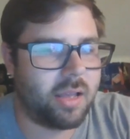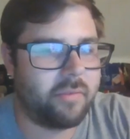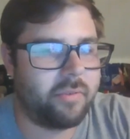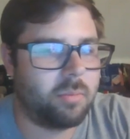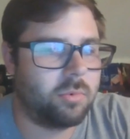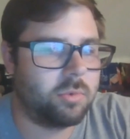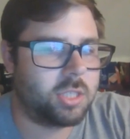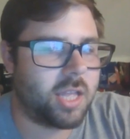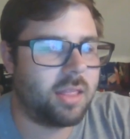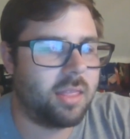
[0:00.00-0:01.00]
from
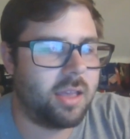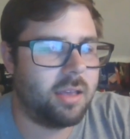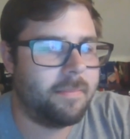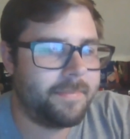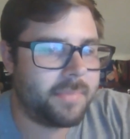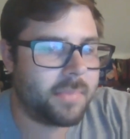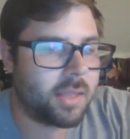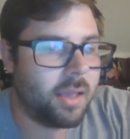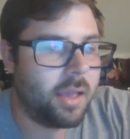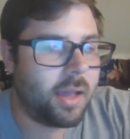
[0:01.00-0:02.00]
Ustende.
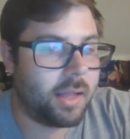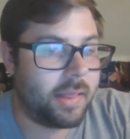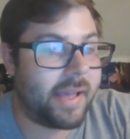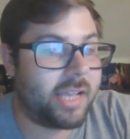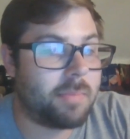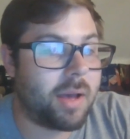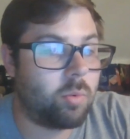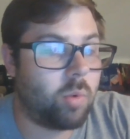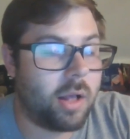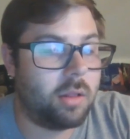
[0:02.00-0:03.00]
Elias
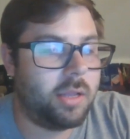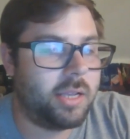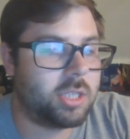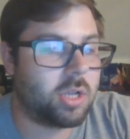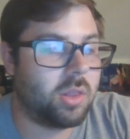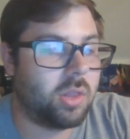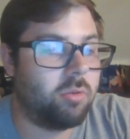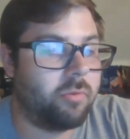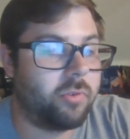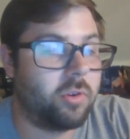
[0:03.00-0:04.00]
Manuel is on
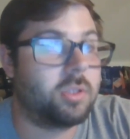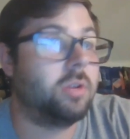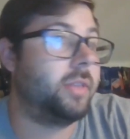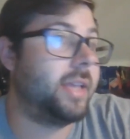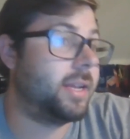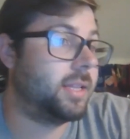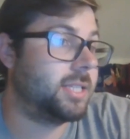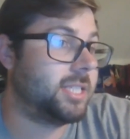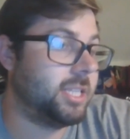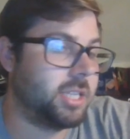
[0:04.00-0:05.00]
loan till the end of the
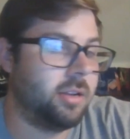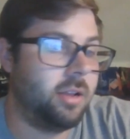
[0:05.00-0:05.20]
season.